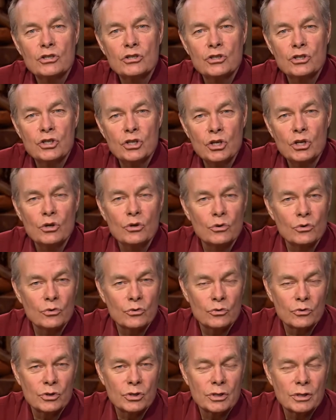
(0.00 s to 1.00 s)

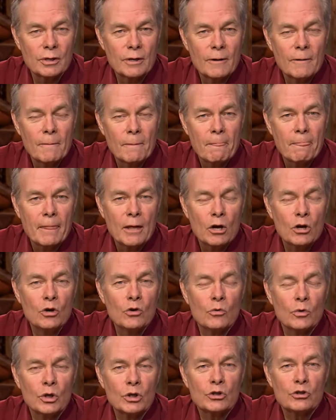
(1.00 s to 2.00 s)
Jews who
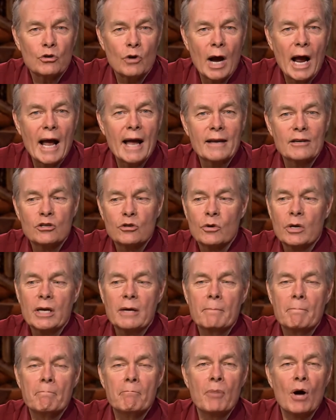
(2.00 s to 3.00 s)
were trying to
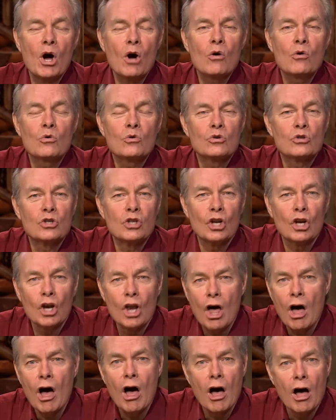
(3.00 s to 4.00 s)
impose the
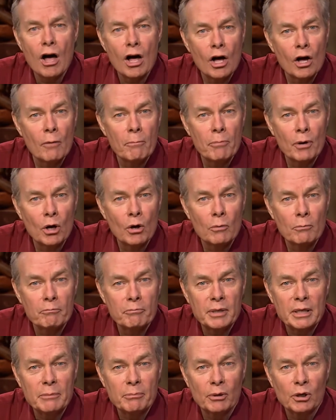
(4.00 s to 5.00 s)
law upon
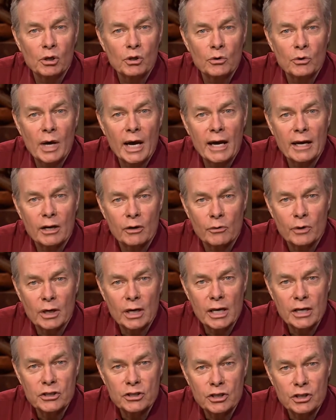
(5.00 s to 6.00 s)
people who had a
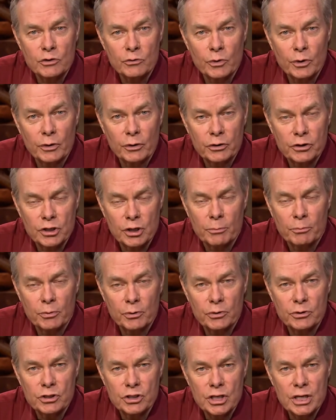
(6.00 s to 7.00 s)
relationship
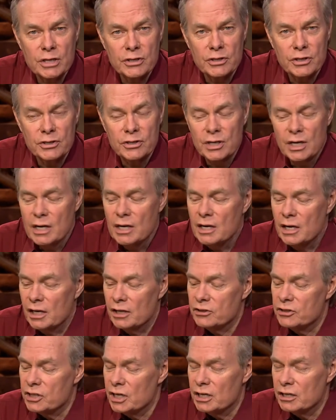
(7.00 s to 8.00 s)
with Jesus
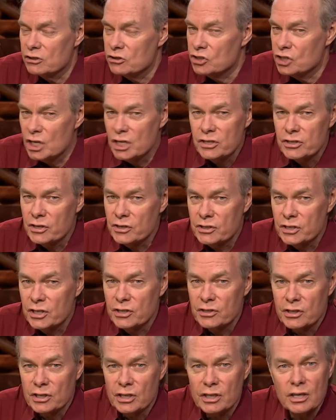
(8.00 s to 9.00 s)
and saying, Jesus
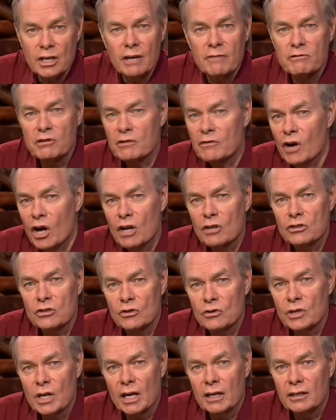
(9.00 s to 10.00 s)
isn't enough, you've
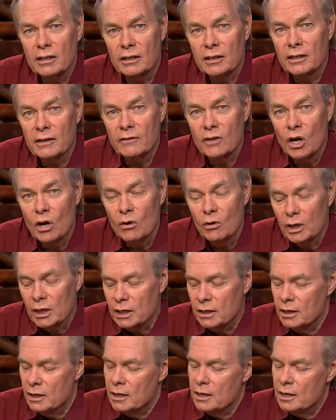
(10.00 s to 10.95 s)
also got to live holy.